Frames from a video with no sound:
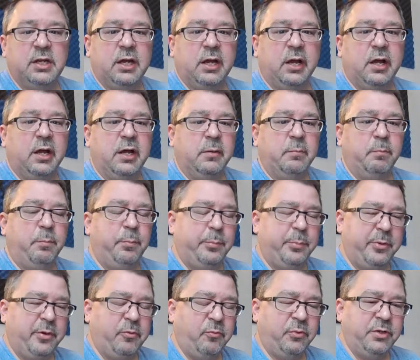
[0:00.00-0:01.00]

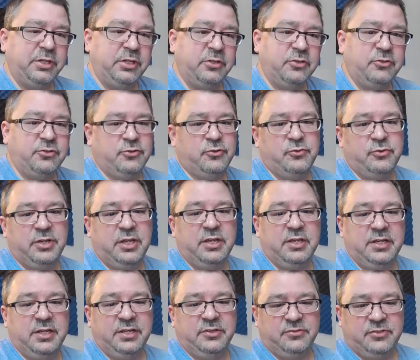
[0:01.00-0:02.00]
But what you do
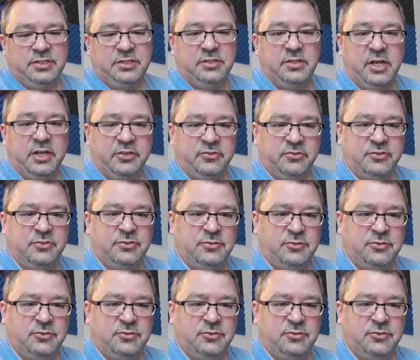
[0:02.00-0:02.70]
get is a nice